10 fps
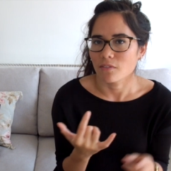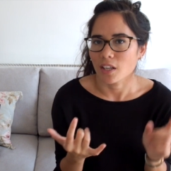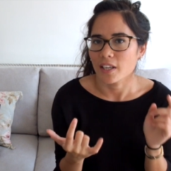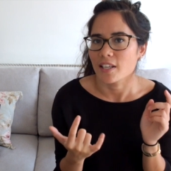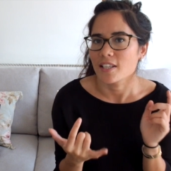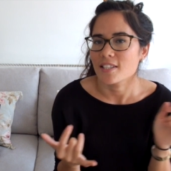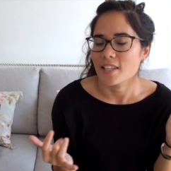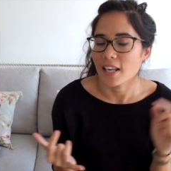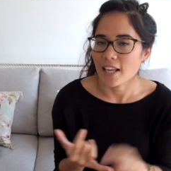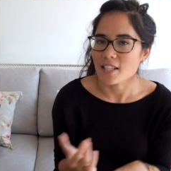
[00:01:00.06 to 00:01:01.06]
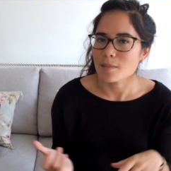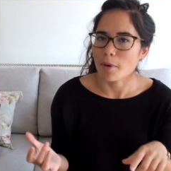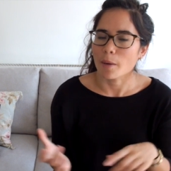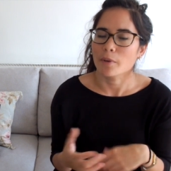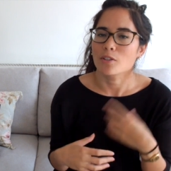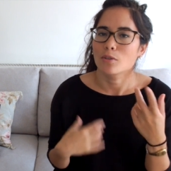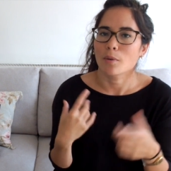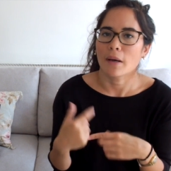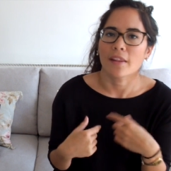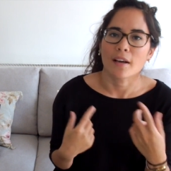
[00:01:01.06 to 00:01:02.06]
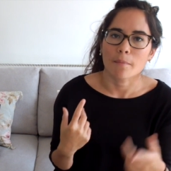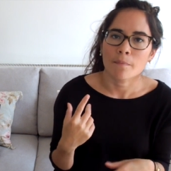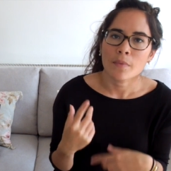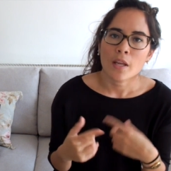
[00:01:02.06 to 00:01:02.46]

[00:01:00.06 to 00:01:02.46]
of light is the lens but I'm going to talk about that